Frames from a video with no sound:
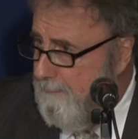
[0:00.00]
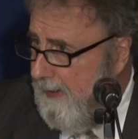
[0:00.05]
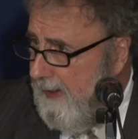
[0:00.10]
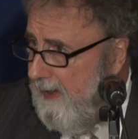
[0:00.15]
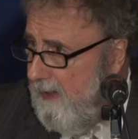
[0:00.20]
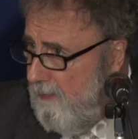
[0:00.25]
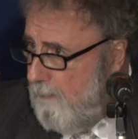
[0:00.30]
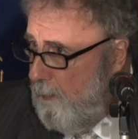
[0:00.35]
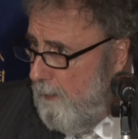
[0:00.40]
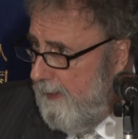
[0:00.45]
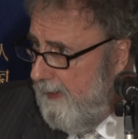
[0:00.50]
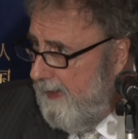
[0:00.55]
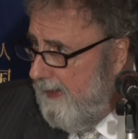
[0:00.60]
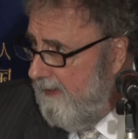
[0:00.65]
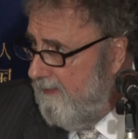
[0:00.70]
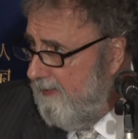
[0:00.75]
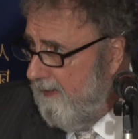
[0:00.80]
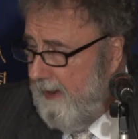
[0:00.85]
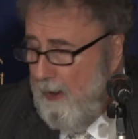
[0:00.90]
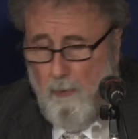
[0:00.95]
means we
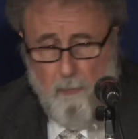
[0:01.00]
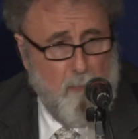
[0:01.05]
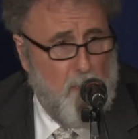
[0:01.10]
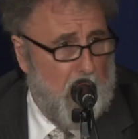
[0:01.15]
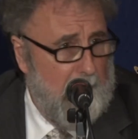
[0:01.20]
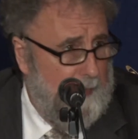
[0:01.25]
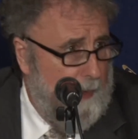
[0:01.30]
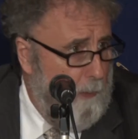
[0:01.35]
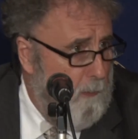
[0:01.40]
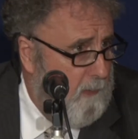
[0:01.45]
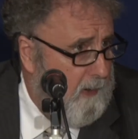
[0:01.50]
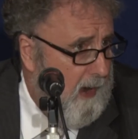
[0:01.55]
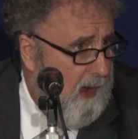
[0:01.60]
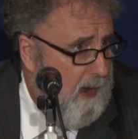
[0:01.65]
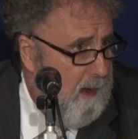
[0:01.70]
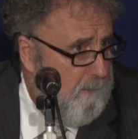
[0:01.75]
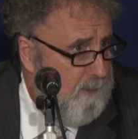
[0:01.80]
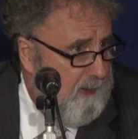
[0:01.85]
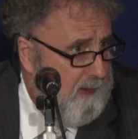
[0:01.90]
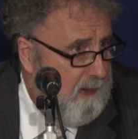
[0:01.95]
need to go to a
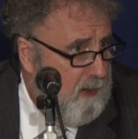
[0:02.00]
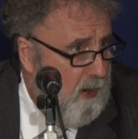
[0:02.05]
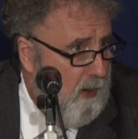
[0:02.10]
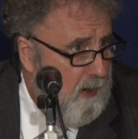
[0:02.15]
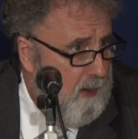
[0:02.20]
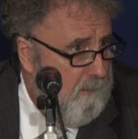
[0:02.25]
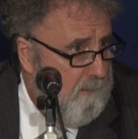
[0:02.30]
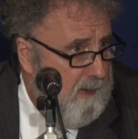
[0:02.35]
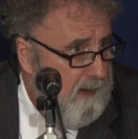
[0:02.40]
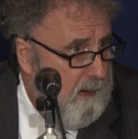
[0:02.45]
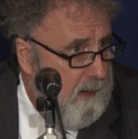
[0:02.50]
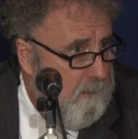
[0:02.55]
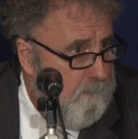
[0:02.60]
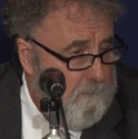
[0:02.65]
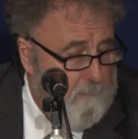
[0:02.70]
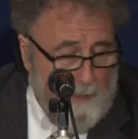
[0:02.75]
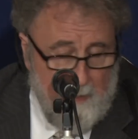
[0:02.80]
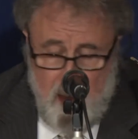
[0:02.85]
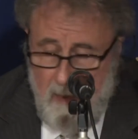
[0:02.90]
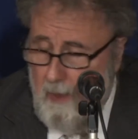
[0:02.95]
low-carbon economy.
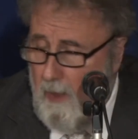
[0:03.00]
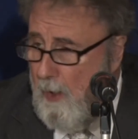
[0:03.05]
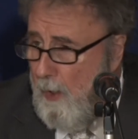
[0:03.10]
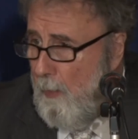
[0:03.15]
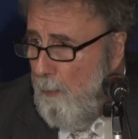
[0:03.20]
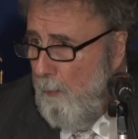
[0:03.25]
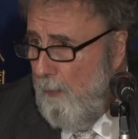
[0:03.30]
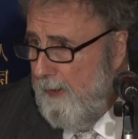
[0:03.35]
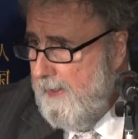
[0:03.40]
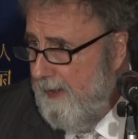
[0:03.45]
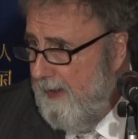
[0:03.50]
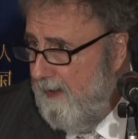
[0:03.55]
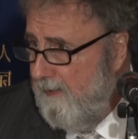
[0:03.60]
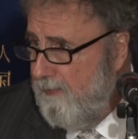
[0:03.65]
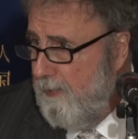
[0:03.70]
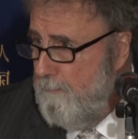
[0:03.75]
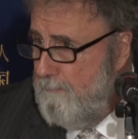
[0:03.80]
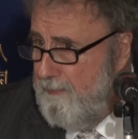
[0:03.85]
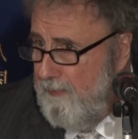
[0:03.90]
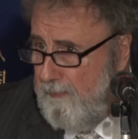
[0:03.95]
We need
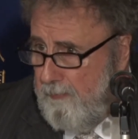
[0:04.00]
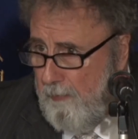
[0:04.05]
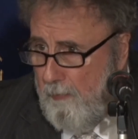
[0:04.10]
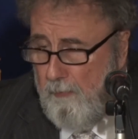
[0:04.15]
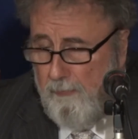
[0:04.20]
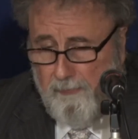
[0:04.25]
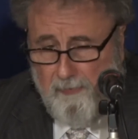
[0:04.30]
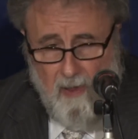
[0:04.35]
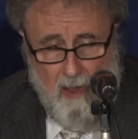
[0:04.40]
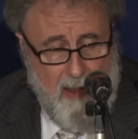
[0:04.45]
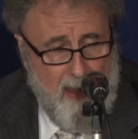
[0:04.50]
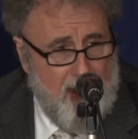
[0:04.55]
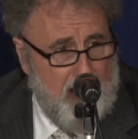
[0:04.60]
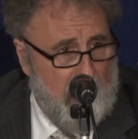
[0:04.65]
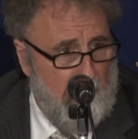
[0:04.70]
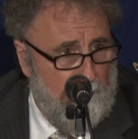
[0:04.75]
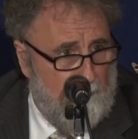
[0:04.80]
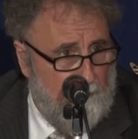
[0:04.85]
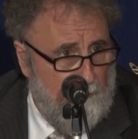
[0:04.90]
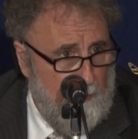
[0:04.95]
to produce our
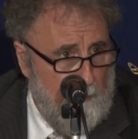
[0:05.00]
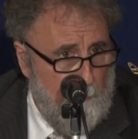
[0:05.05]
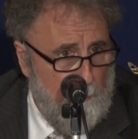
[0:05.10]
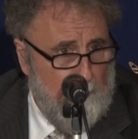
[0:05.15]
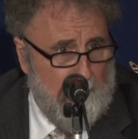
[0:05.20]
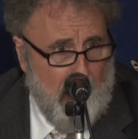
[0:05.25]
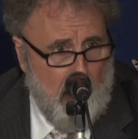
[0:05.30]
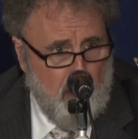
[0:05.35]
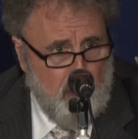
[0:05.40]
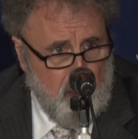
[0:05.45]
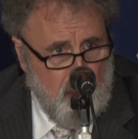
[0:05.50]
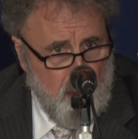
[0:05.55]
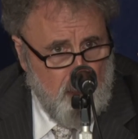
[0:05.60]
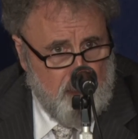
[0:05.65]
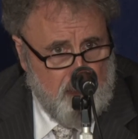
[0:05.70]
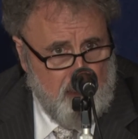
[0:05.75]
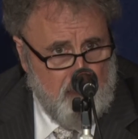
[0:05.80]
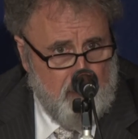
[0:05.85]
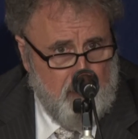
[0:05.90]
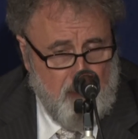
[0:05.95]
energy without
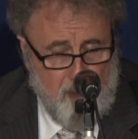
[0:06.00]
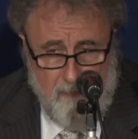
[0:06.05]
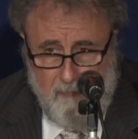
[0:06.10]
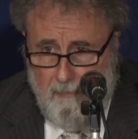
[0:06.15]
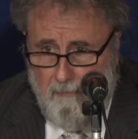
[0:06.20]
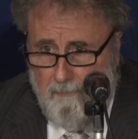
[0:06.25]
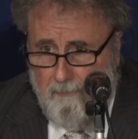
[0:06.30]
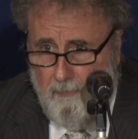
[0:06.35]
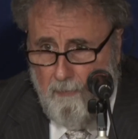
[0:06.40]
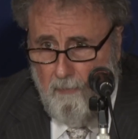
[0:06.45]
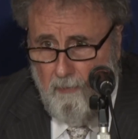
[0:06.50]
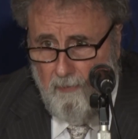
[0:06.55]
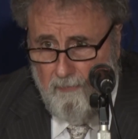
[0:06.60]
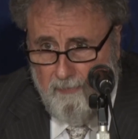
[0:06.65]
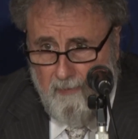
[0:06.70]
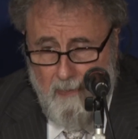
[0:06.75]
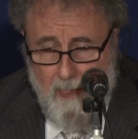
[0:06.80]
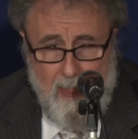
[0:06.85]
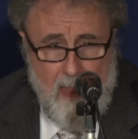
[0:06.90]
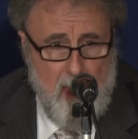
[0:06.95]
using fossil
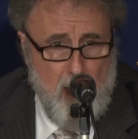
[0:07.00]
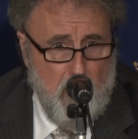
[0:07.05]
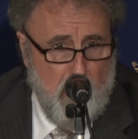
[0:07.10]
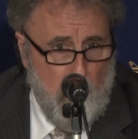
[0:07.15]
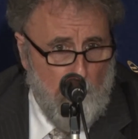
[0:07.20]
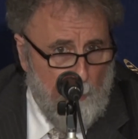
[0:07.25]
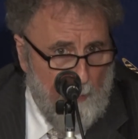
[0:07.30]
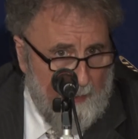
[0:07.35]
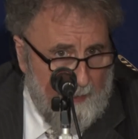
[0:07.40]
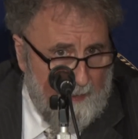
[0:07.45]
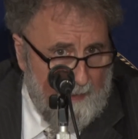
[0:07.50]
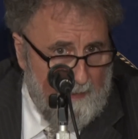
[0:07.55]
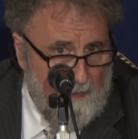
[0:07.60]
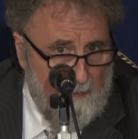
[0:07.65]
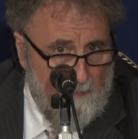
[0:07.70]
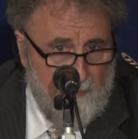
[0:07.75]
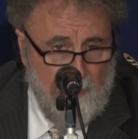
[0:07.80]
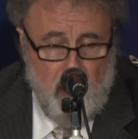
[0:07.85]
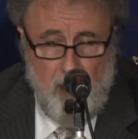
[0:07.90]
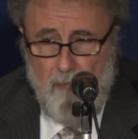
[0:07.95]
fuels,
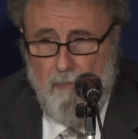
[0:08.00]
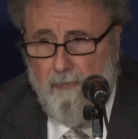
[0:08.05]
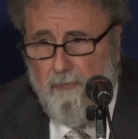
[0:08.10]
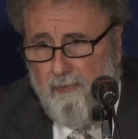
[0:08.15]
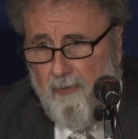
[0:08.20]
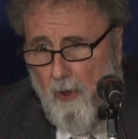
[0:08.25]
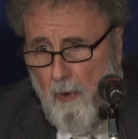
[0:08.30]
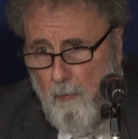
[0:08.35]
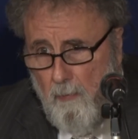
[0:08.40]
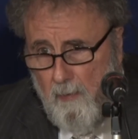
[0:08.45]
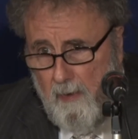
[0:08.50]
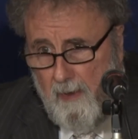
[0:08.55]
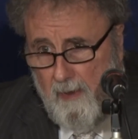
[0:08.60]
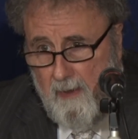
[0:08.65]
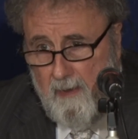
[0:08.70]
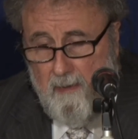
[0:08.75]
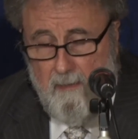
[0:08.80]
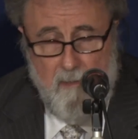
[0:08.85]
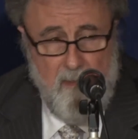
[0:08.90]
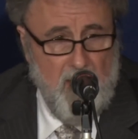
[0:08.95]
wind,
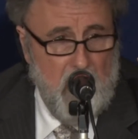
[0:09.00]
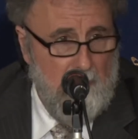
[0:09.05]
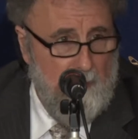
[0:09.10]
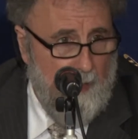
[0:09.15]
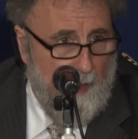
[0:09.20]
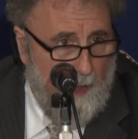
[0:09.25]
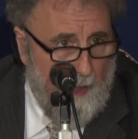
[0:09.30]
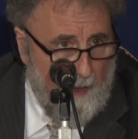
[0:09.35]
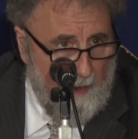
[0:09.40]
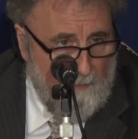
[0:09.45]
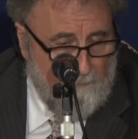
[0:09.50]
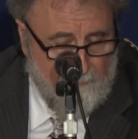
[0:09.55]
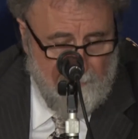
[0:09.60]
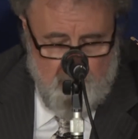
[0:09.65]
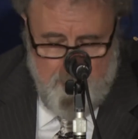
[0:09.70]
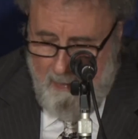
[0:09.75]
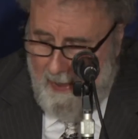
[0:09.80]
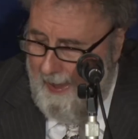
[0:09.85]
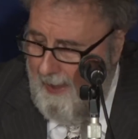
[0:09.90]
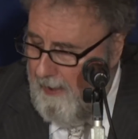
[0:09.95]
solar,
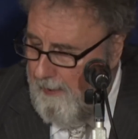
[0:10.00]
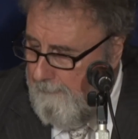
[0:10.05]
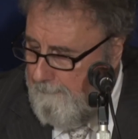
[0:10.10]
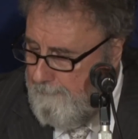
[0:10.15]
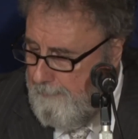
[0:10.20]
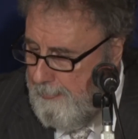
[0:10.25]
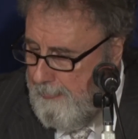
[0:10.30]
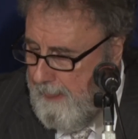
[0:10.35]
hydropower.